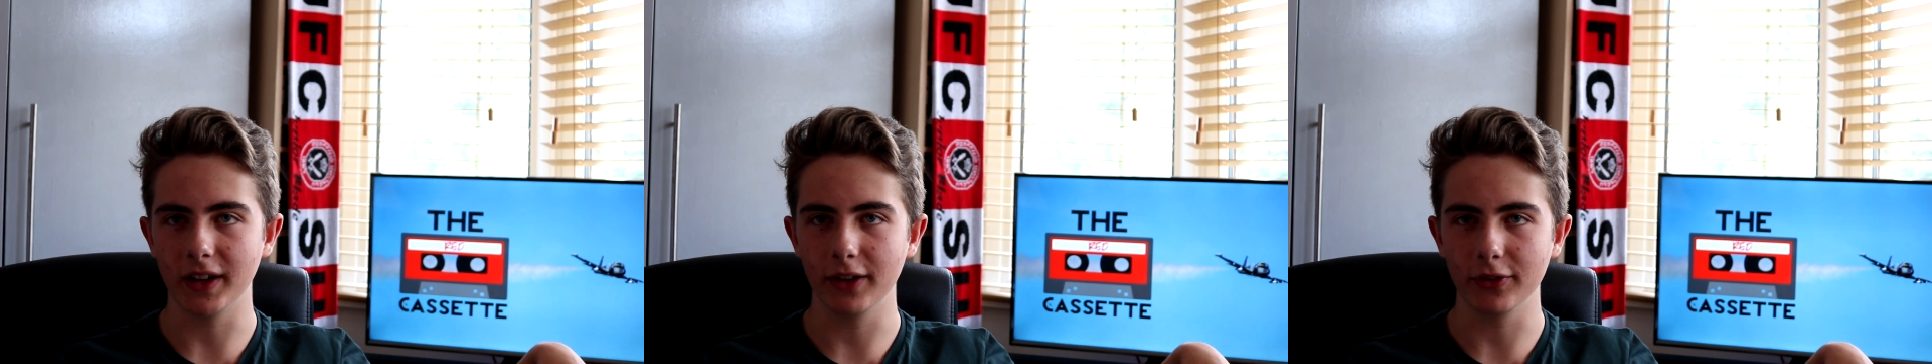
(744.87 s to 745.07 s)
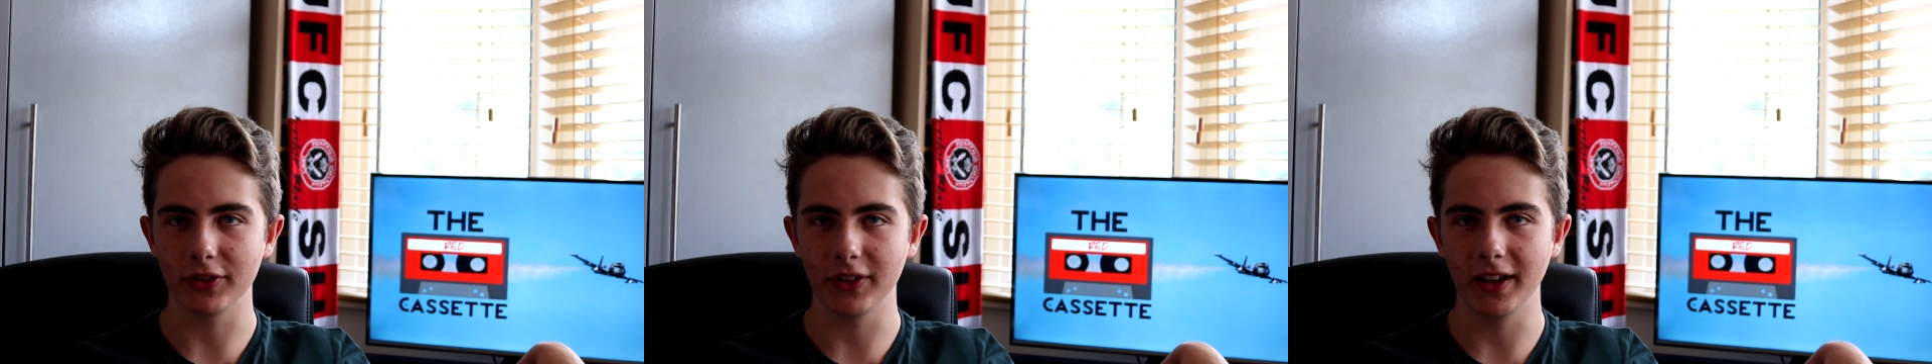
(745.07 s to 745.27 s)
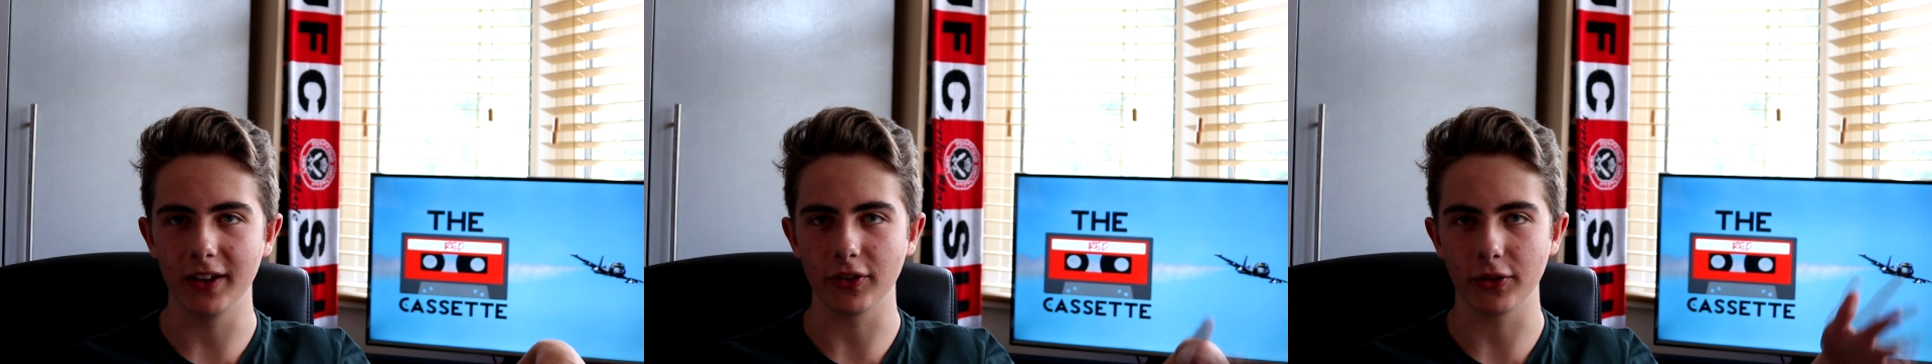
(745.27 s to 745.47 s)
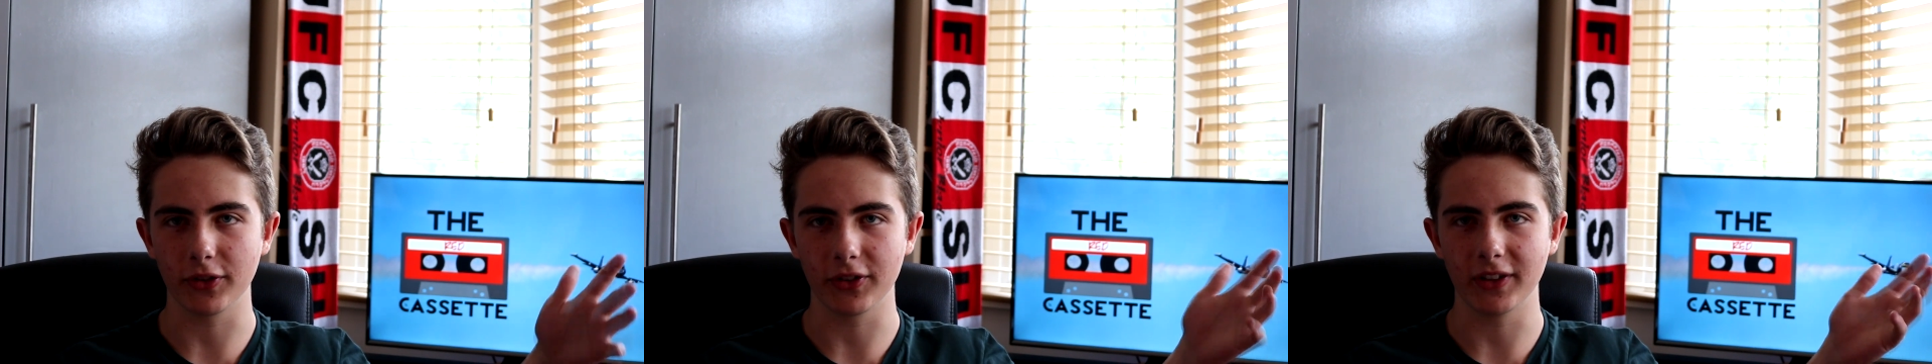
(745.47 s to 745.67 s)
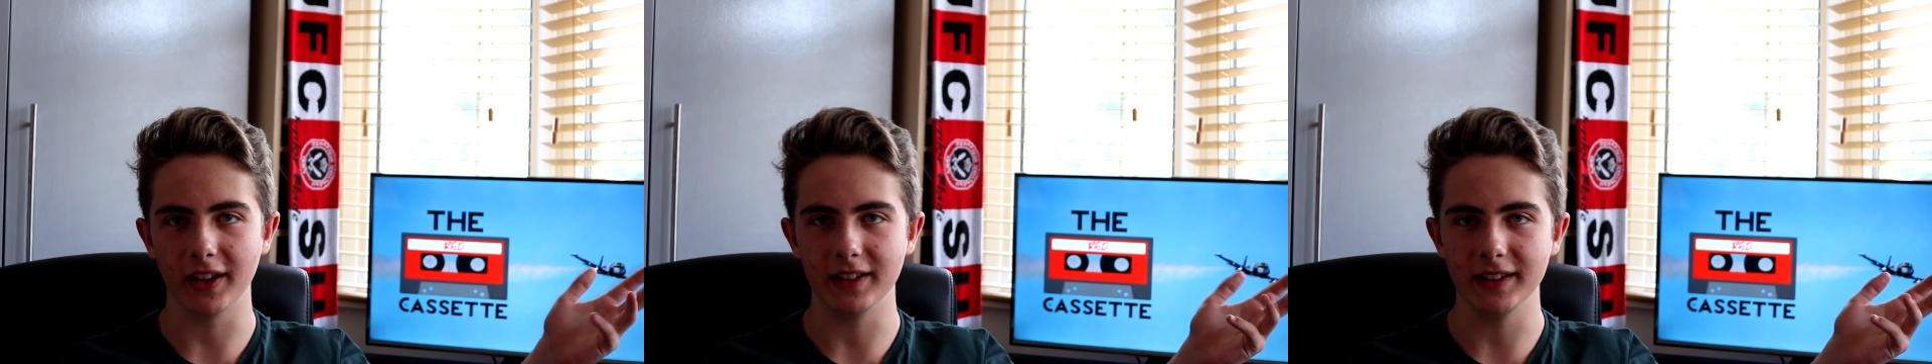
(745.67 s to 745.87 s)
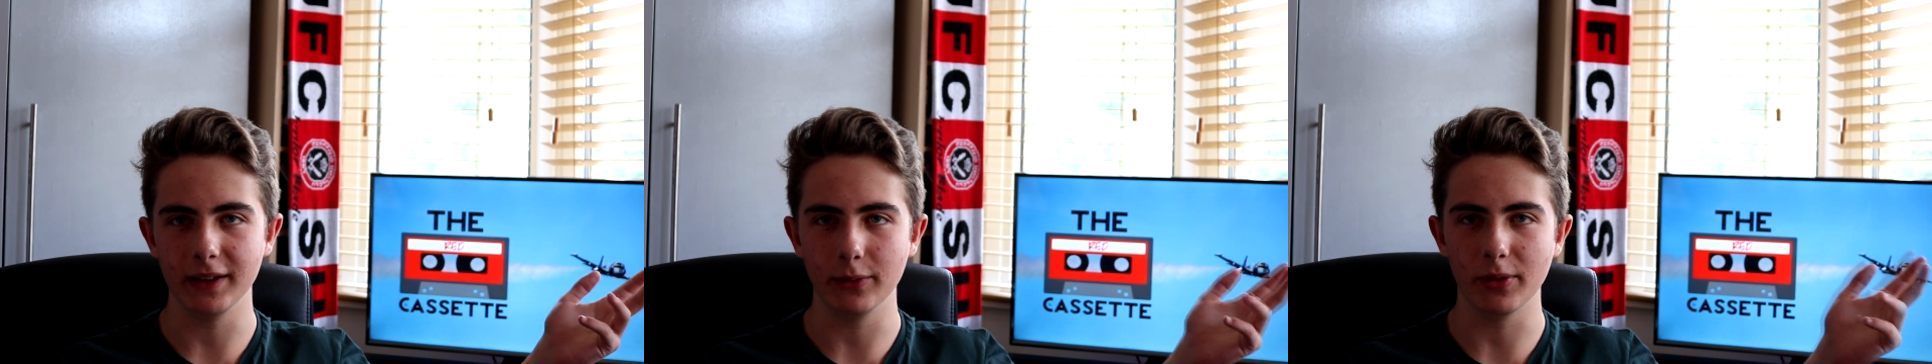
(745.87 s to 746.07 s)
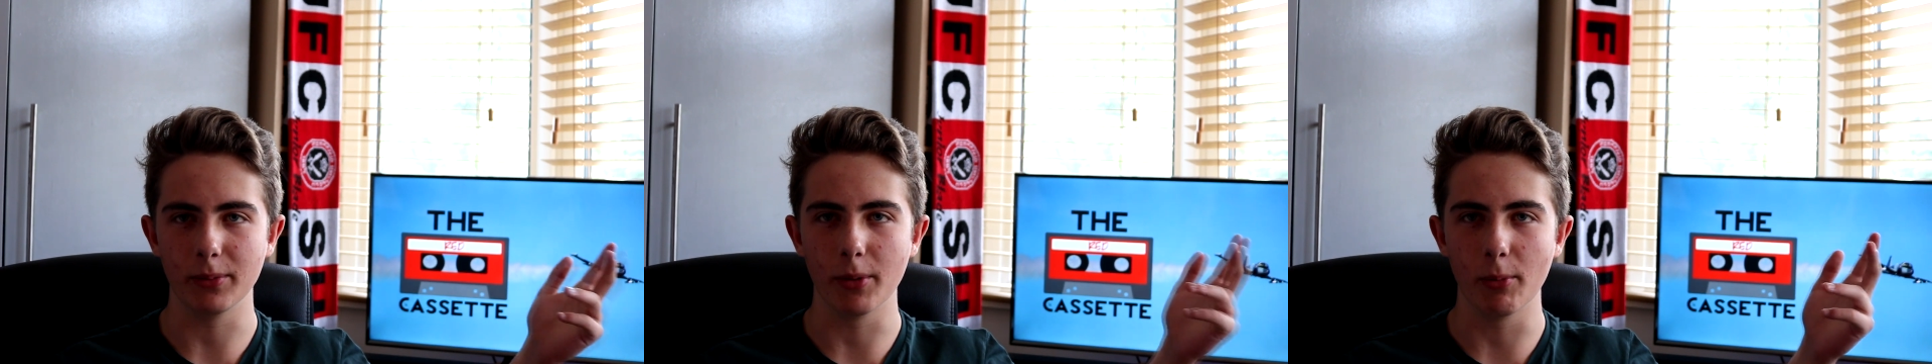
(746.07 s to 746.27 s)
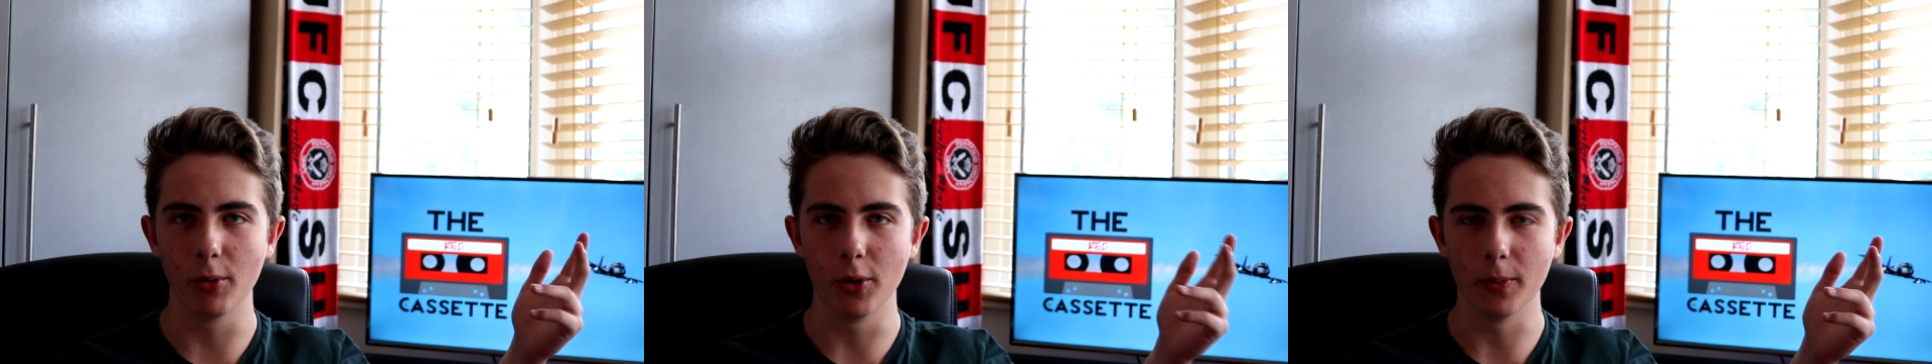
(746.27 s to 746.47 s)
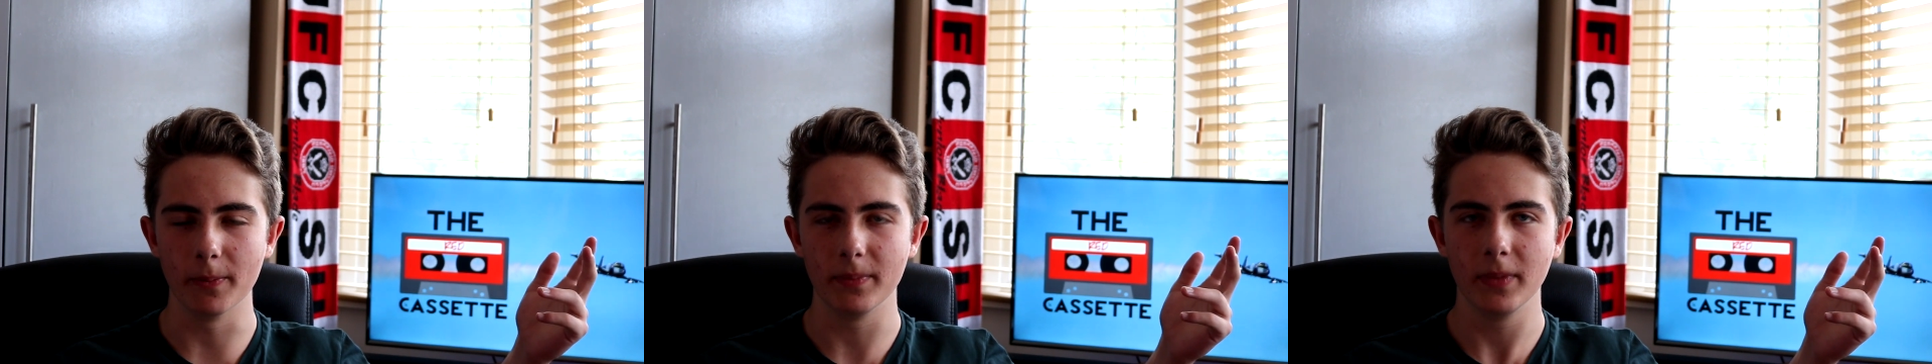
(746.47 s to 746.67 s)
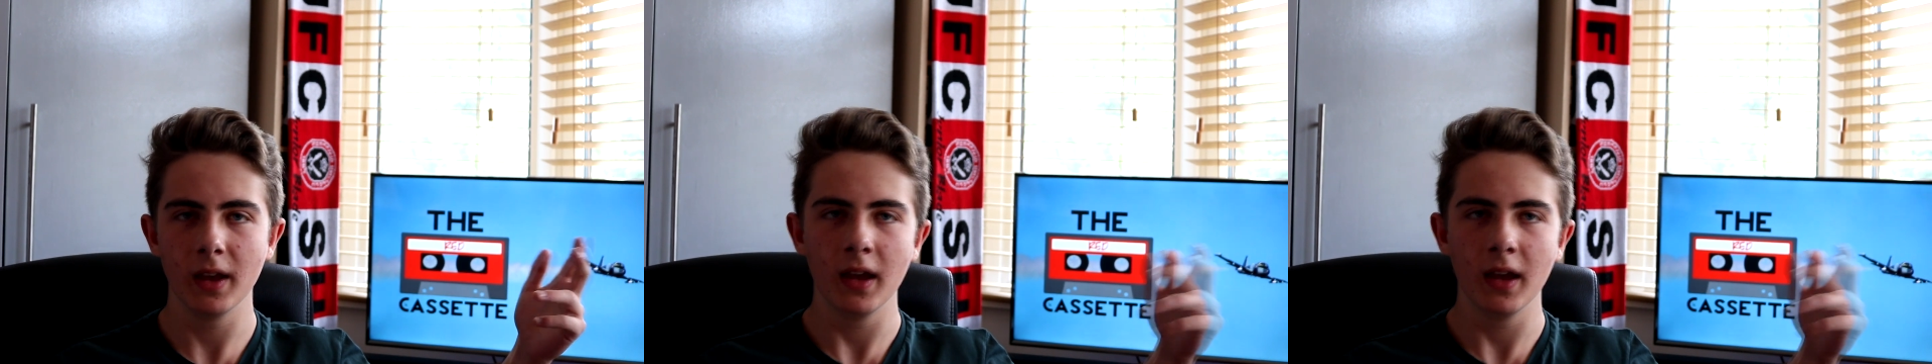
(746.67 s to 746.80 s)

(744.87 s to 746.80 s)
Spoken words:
downstairs on the settee with my mum,